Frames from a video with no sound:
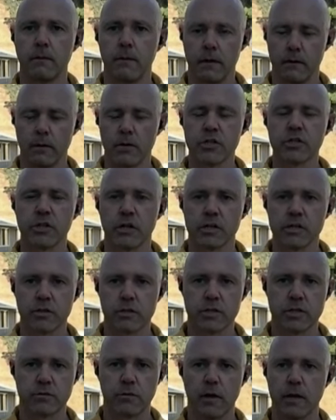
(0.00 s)
there are
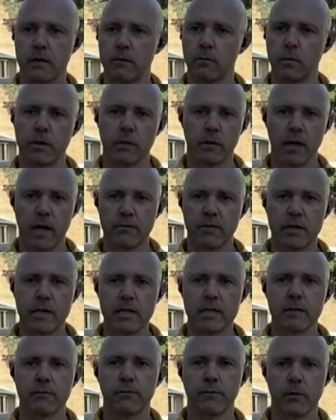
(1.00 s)
structures threatened. We don't have
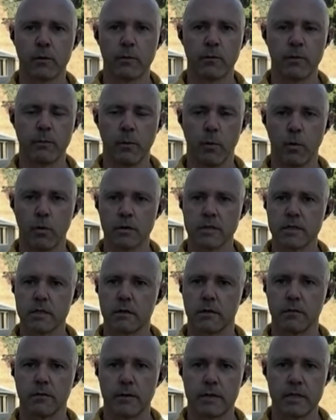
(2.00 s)
any confirmed reports
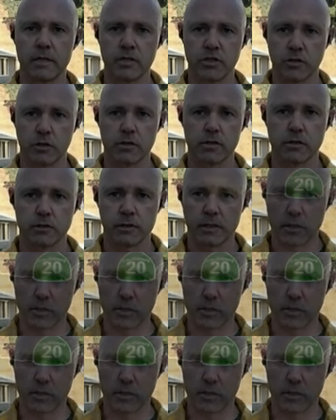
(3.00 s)
of any structures